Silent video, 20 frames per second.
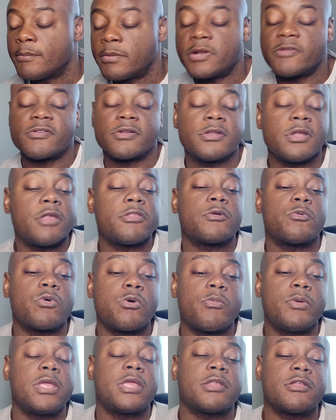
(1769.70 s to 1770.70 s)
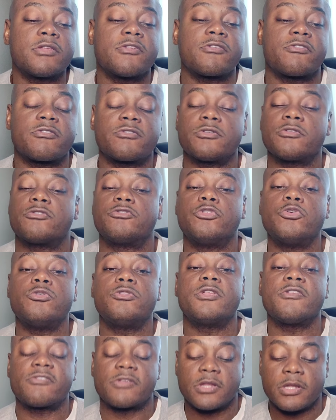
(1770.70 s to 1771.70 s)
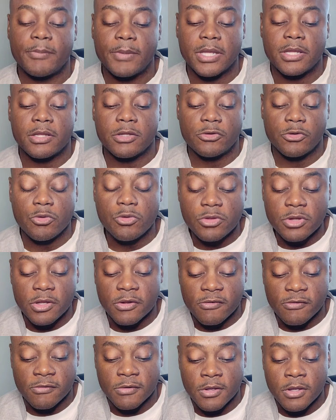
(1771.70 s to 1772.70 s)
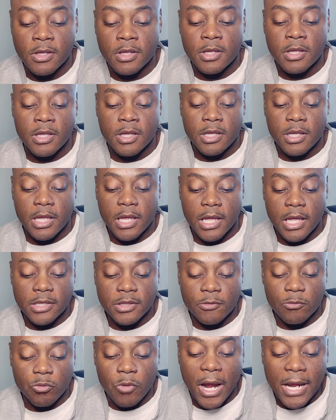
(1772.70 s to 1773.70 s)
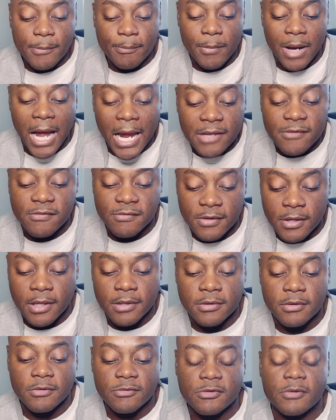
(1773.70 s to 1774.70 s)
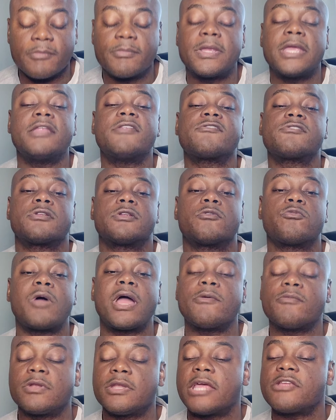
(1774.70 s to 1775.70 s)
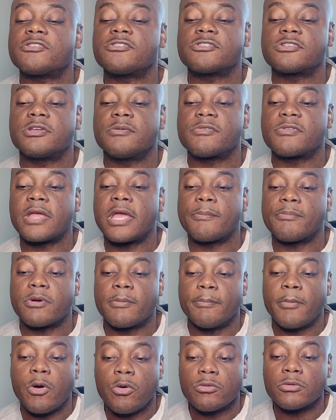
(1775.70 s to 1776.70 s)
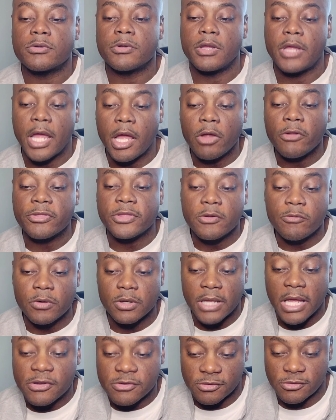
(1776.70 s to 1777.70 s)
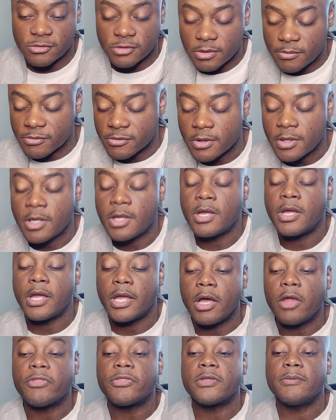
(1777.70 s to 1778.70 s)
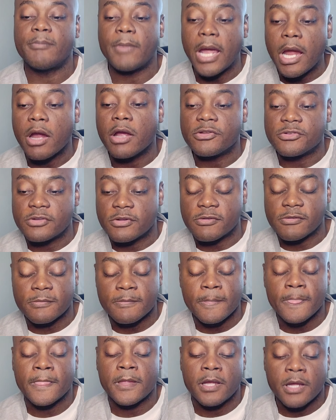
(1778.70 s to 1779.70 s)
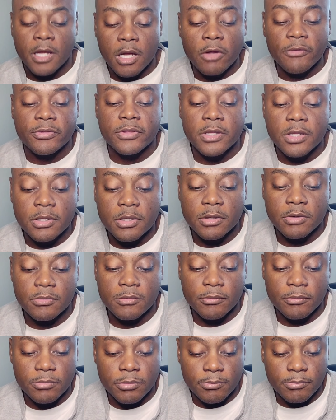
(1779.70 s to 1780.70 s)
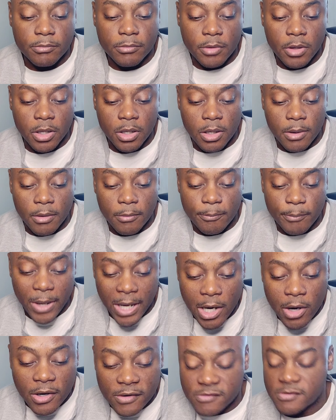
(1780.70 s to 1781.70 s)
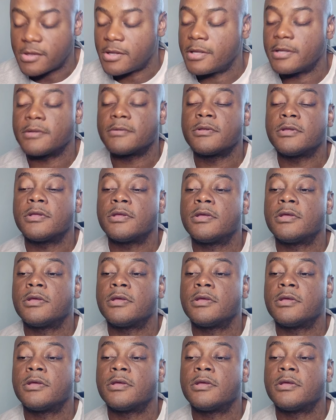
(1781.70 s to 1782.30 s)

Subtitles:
But it's another when we can just do this in the right mindset to get into the right relationships and promote healthy relationships, healthy marriages, healthy parenting,